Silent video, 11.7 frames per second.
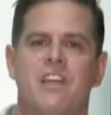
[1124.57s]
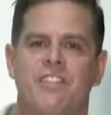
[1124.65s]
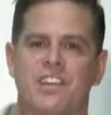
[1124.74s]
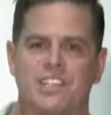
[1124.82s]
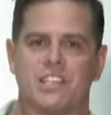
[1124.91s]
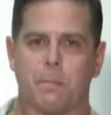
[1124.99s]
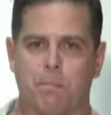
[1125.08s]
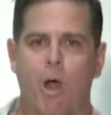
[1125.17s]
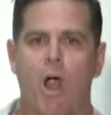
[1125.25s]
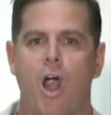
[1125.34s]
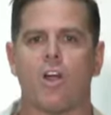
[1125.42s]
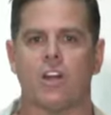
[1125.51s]
this is a
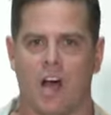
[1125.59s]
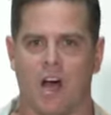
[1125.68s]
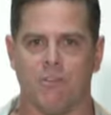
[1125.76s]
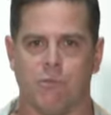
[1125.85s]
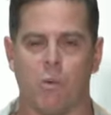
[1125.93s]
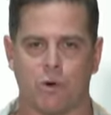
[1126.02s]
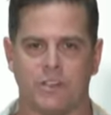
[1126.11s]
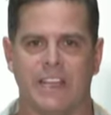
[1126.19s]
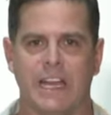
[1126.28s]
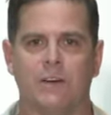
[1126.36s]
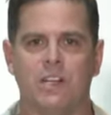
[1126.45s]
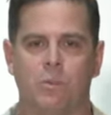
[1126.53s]
part of what we're
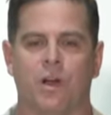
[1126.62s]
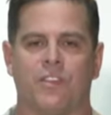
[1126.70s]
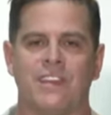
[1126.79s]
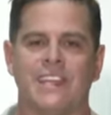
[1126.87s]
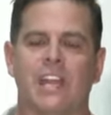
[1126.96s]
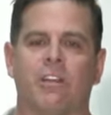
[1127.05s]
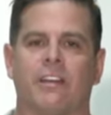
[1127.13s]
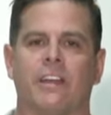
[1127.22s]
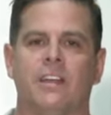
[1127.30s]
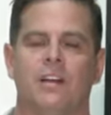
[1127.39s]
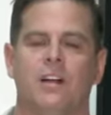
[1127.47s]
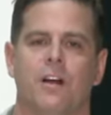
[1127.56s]
dealing with in
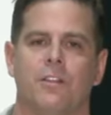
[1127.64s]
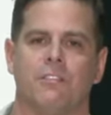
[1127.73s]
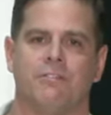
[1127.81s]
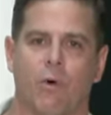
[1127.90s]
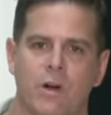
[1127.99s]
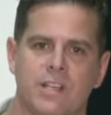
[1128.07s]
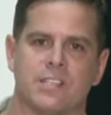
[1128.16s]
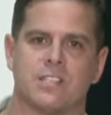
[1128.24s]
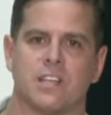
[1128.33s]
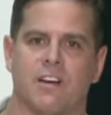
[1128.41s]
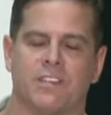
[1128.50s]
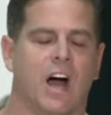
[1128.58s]
hearing the
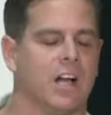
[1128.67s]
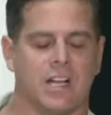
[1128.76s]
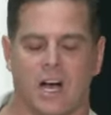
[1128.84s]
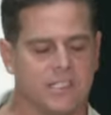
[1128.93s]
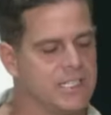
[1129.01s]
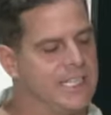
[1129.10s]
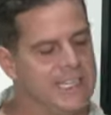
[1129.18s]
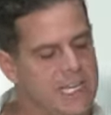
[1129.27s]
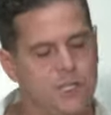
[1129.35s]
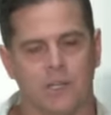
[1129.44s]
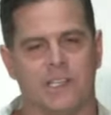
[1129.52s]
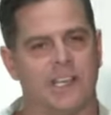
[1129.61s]
voice of God. God doesn't
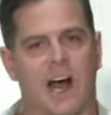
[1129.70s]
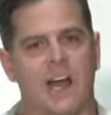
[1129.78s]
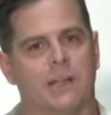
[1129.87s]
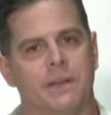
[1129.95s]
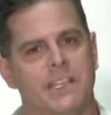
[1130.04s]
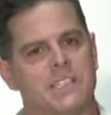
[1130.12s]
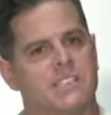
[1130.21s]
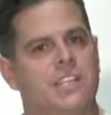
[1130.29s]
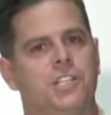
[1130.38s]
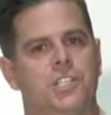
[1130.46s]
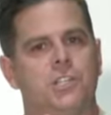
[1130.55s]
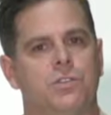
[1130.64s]
need you to deny him. He just
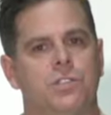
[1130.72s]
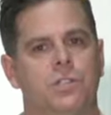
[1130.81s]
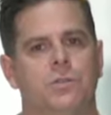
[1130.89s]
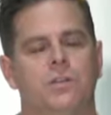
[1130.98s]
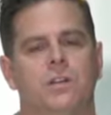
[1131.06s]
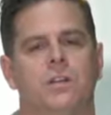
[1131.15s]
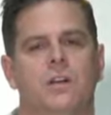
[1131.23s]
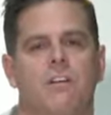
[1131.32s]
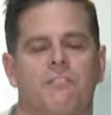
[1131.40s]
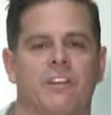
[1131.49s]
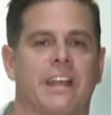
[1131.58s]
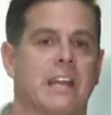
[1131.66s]
needs you to
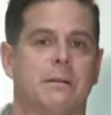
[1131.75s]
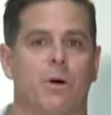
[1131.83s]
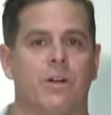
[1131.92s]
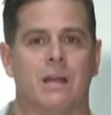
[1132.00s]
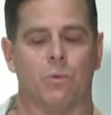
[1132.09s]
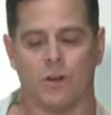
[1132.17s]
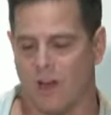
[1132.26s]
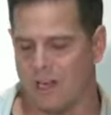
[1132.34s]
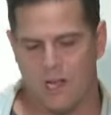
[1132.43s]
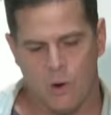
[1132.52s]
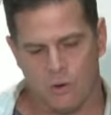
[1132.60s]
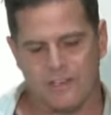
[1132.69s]
forget about him.
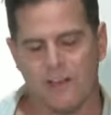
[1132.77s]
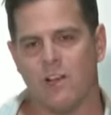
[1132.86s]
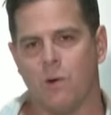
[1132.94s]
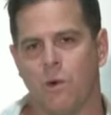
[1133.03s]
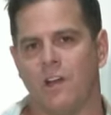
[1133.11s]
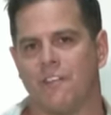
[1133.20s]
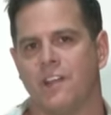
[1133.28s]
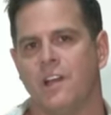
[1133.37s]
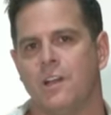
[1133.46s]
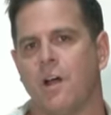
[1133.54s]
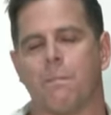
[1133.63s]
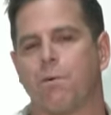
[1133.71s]
We're dealing with
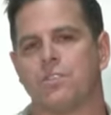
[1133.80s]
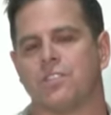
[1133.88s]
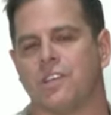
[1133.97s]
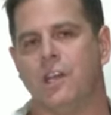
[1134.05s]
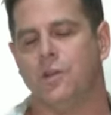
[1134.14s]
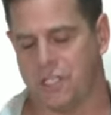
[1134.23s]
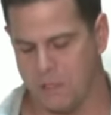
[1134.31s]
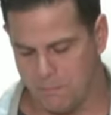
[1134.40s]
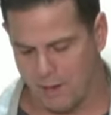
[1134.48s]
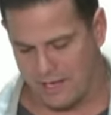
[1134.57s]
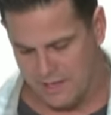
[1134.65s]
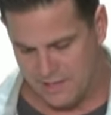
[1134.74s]
not persecution,
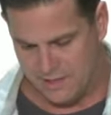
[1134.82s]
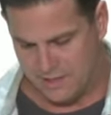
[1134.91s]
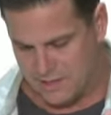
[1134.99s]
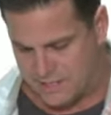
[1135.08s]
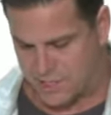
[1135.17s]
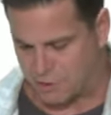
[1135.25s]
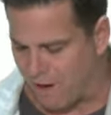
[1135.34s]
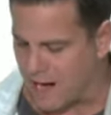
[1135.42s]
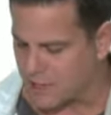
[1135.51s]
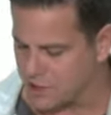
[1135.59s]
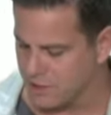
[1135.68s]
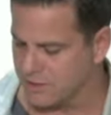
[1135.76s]
but
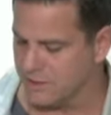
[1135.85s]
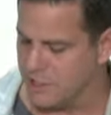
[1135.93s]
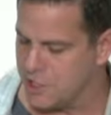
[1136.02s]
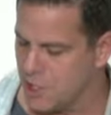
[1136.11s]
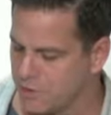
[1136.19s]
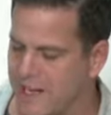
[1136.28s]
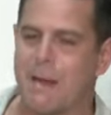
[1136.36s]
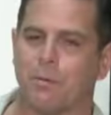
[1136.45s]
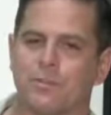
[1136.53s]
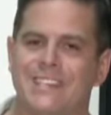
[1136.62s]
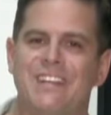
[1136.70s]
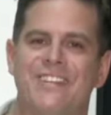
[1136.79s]
distraction. Did you know
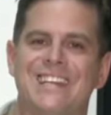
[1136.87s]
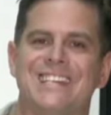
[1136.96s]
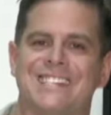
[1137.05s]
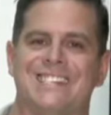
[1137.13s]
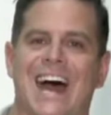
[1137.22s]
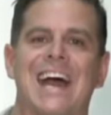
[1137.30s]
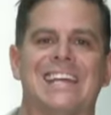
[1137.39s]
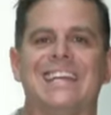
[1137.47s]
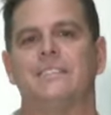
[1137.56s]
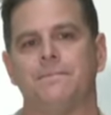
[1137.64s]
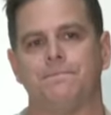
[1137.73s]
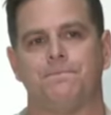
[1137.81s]
cable TV is dying?